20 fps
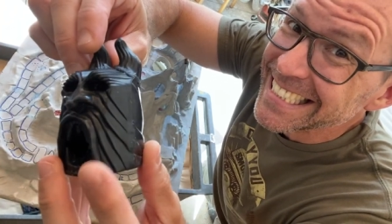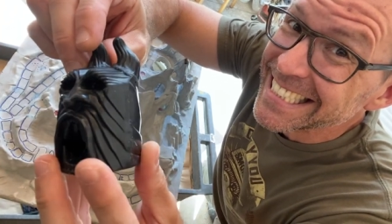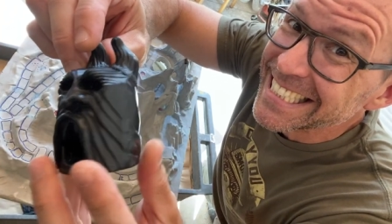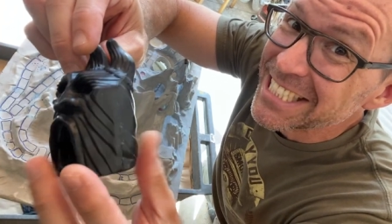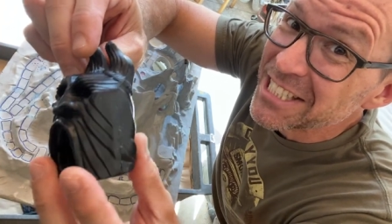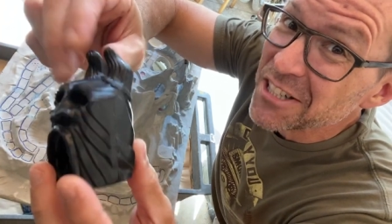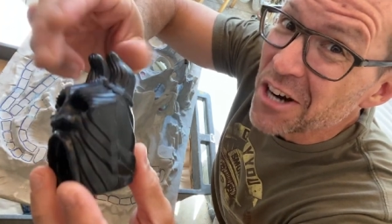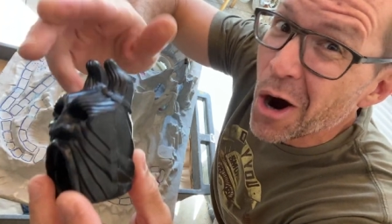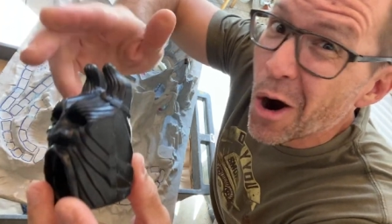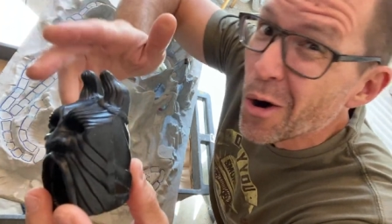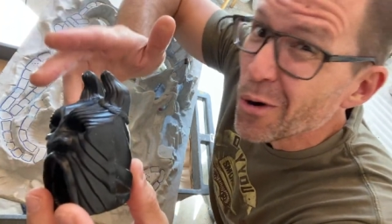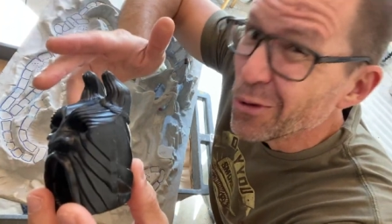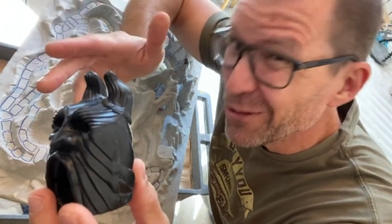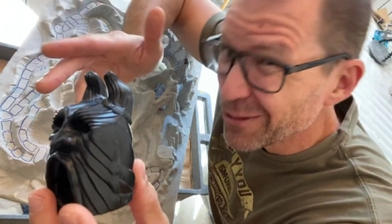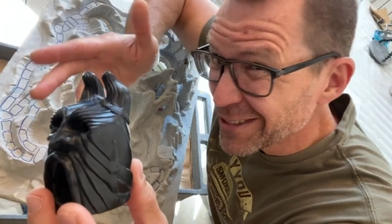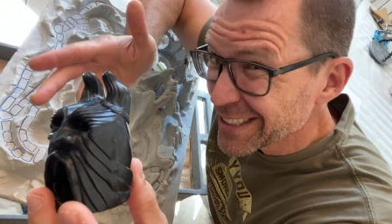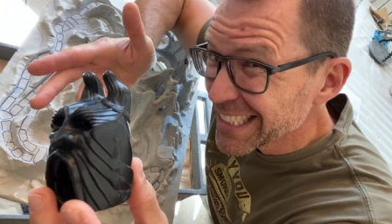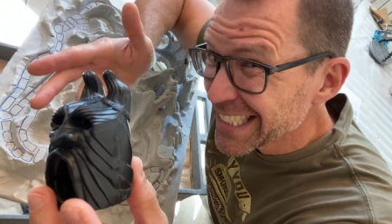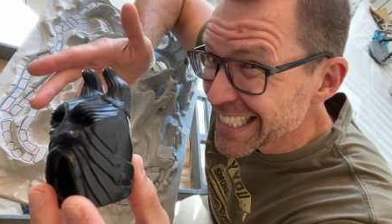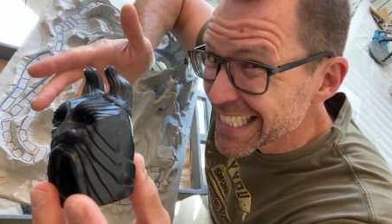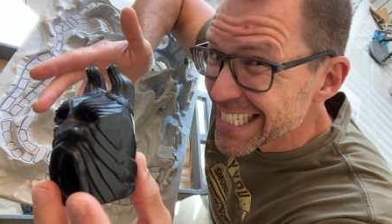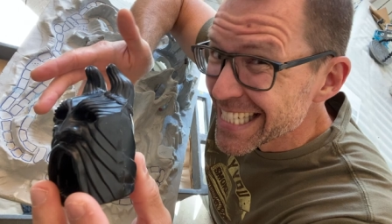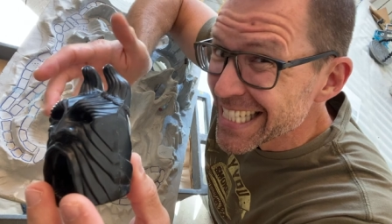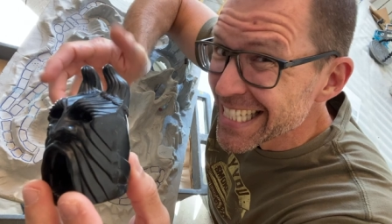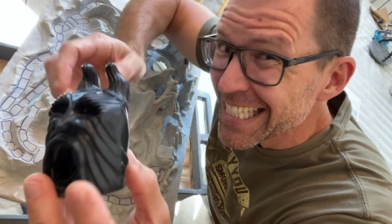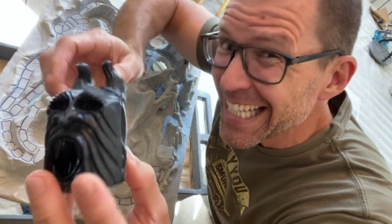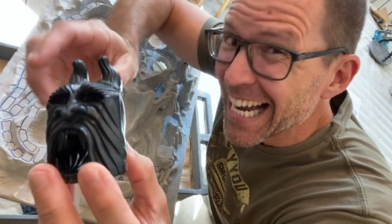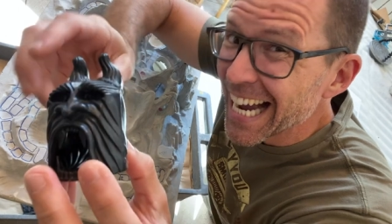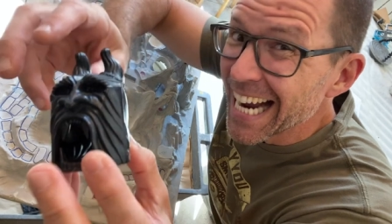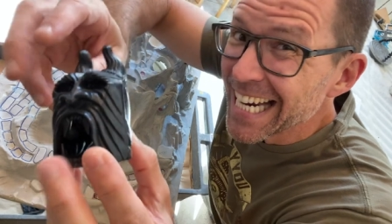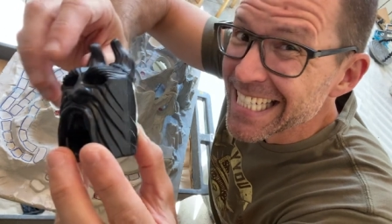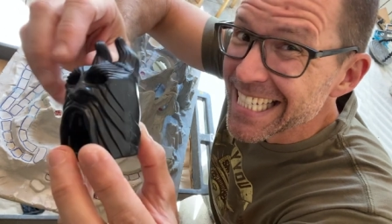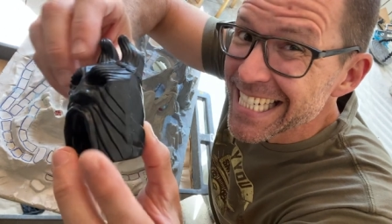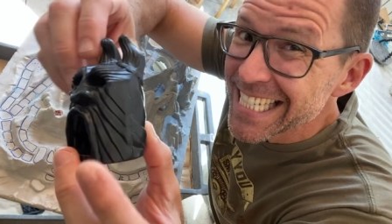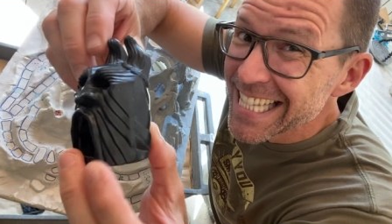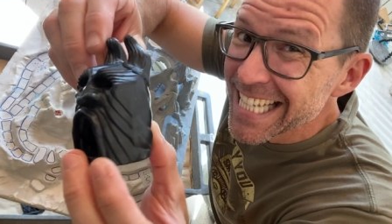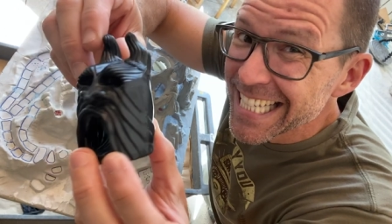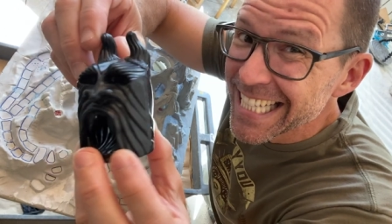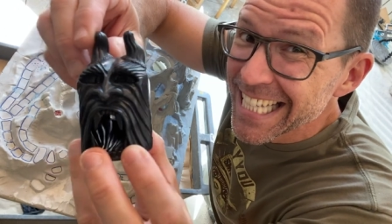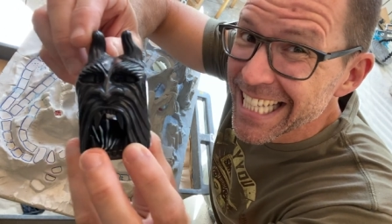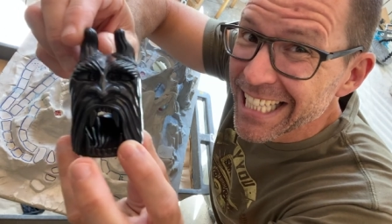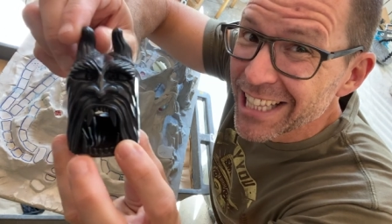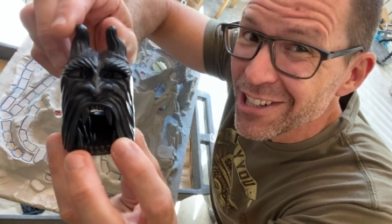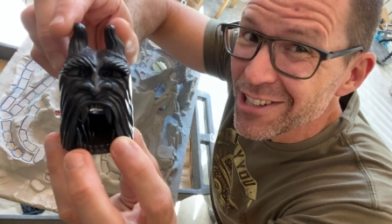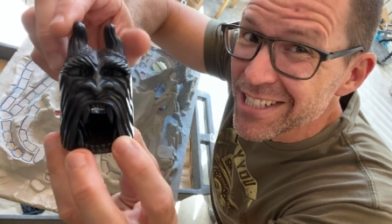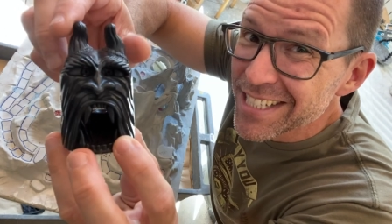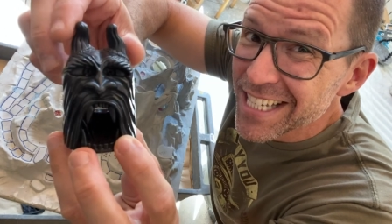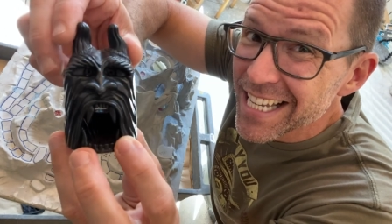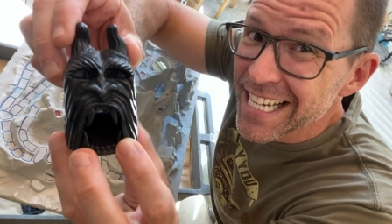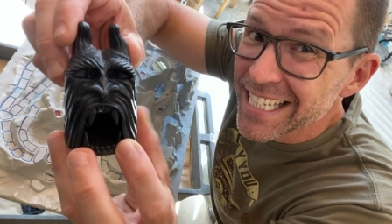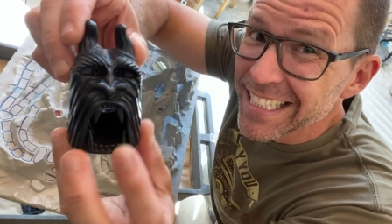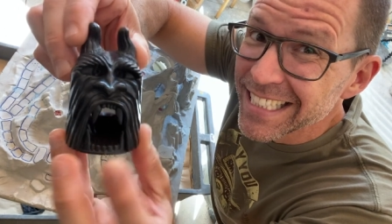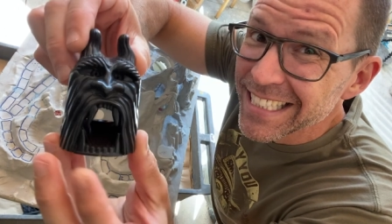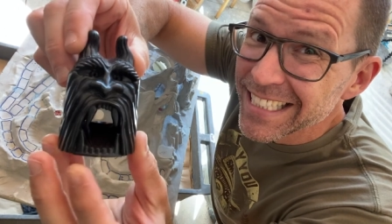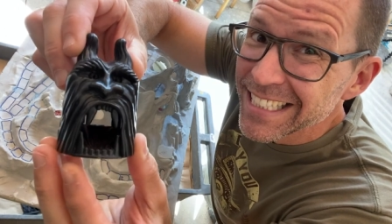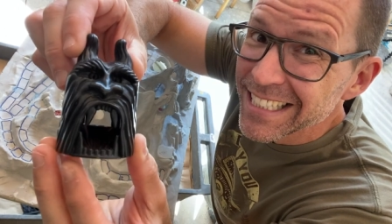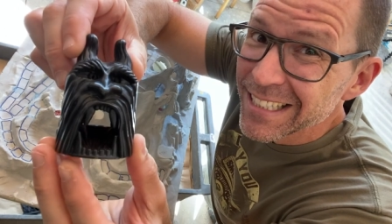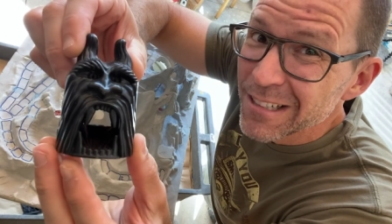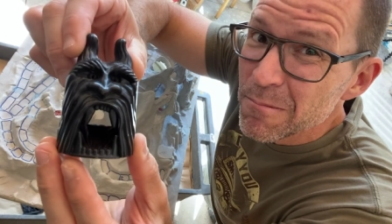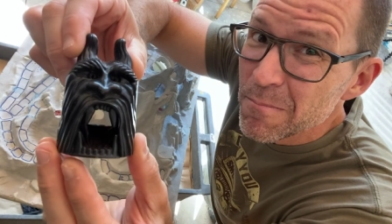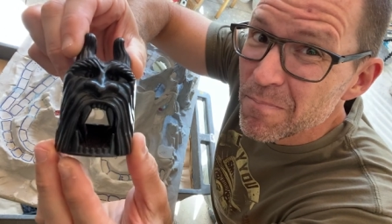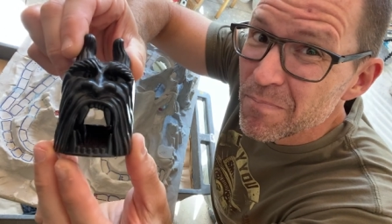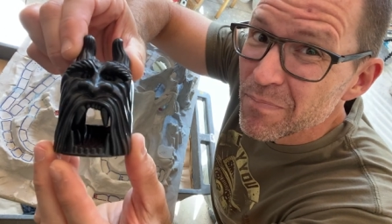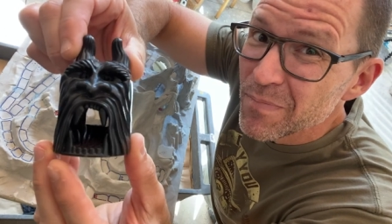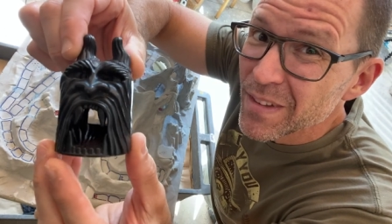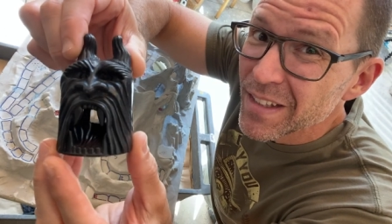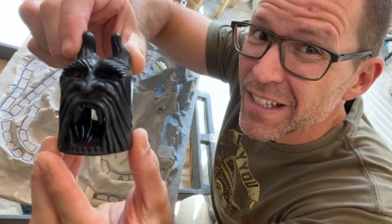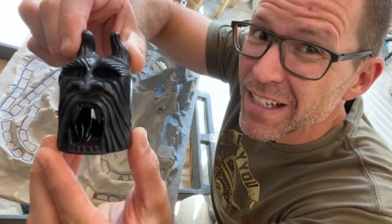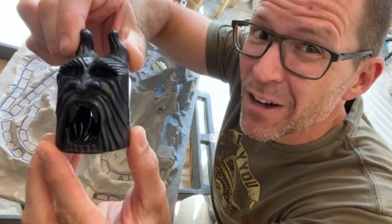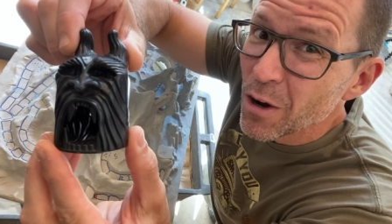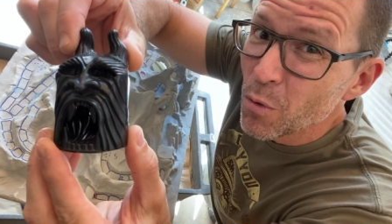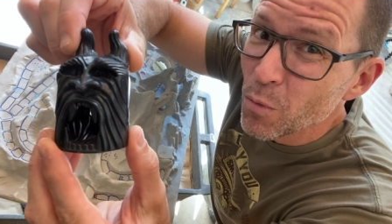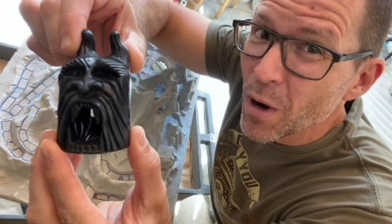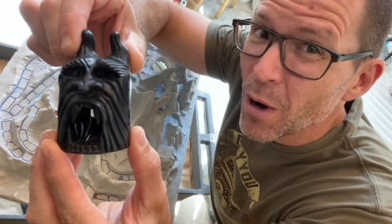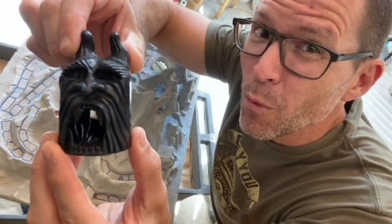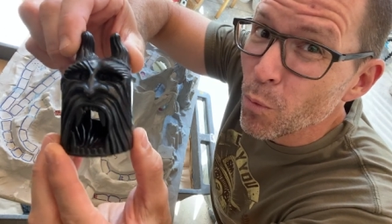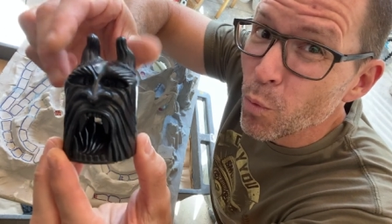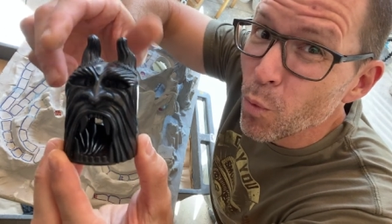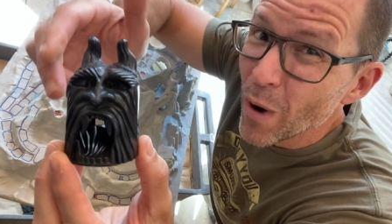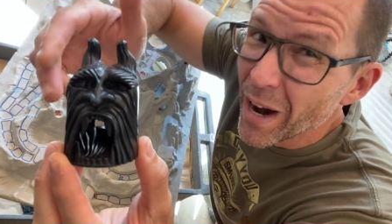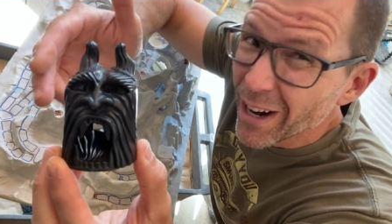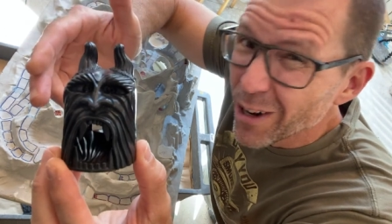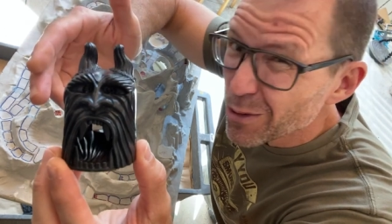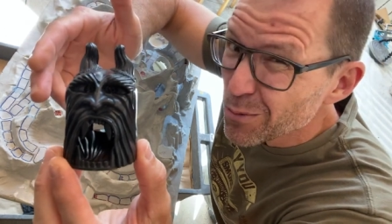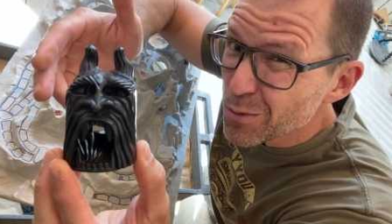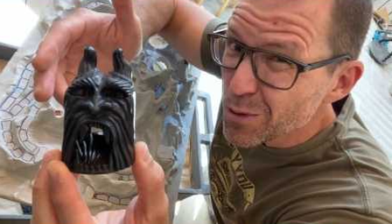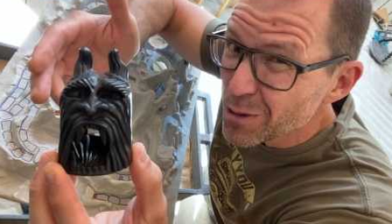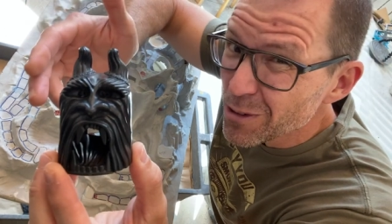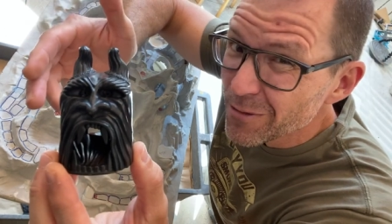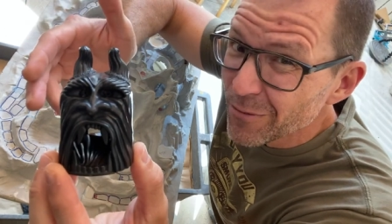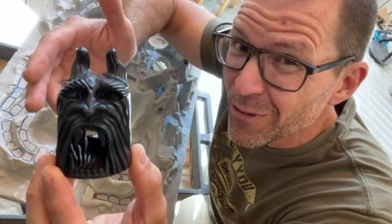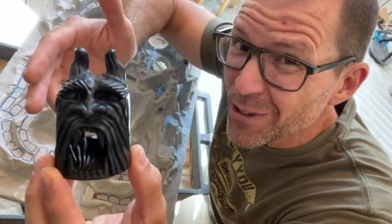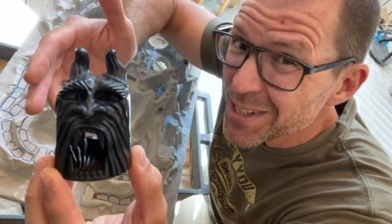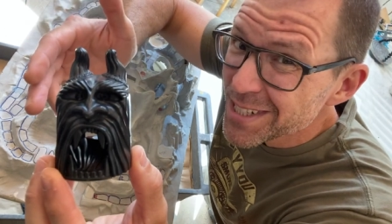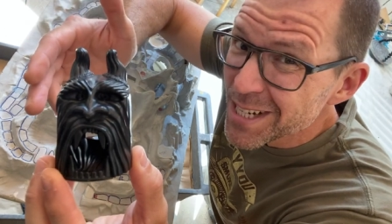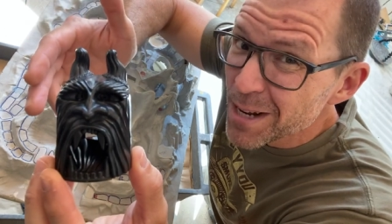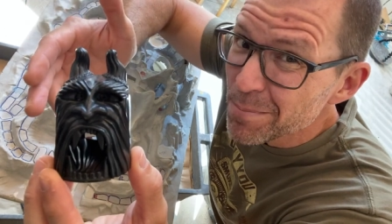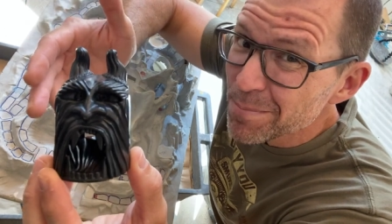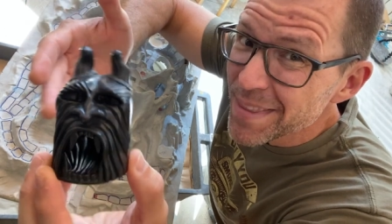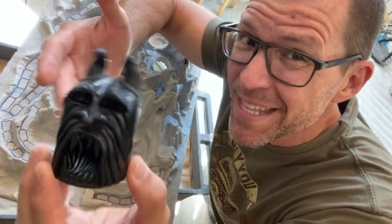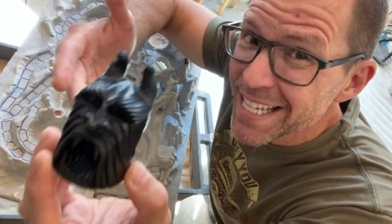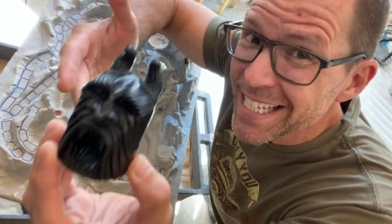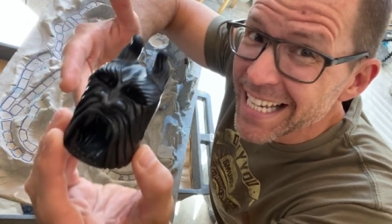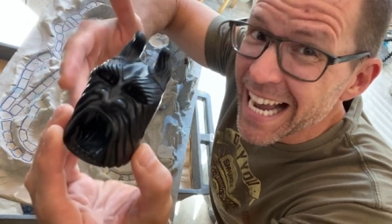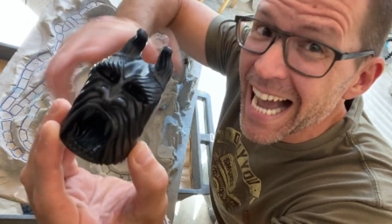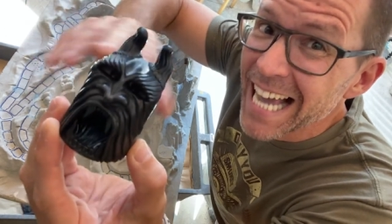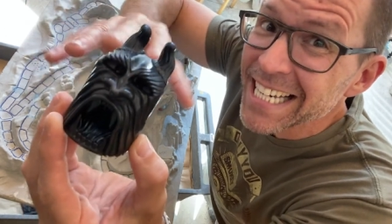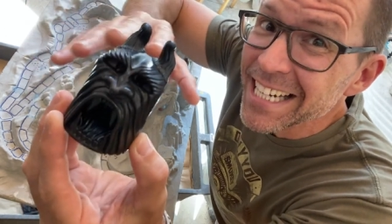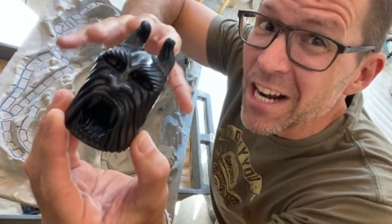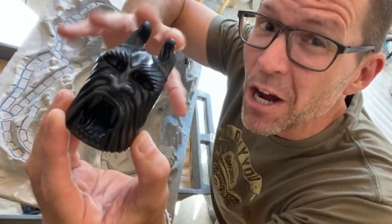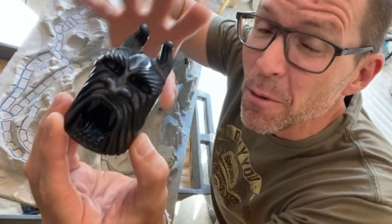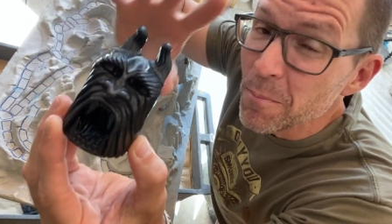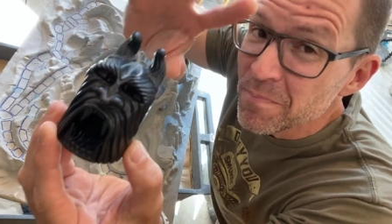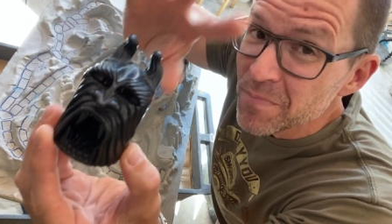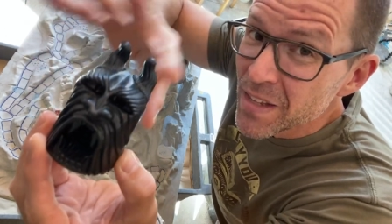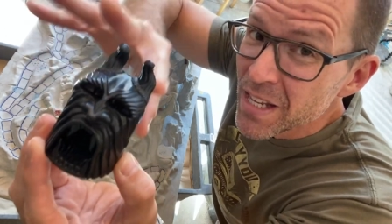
don't. I just think he looks like a werewolf or something. I don't know.